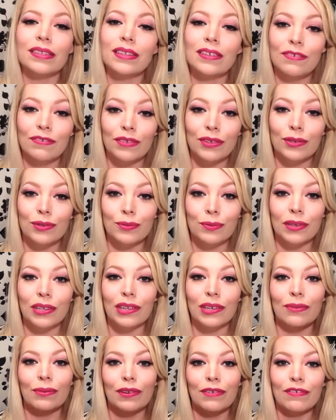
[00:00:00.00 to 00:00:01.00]
and it feels
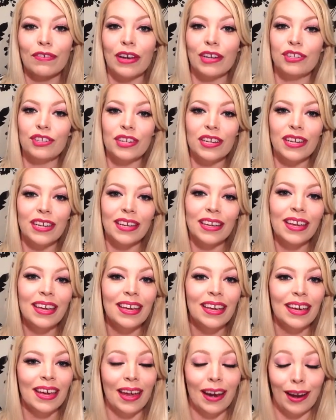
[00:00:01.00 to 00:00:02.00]
really refreshing,
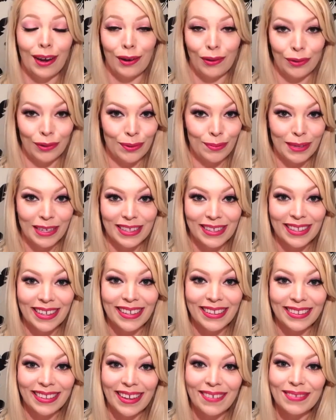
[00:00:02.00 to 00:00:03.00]
and I know that my
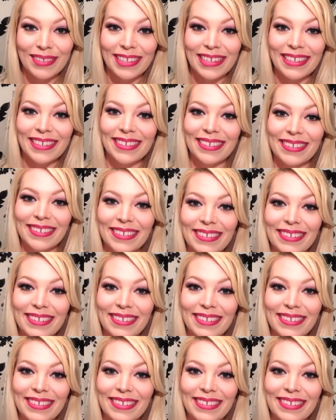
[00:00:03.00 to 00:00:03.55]
skin loves it.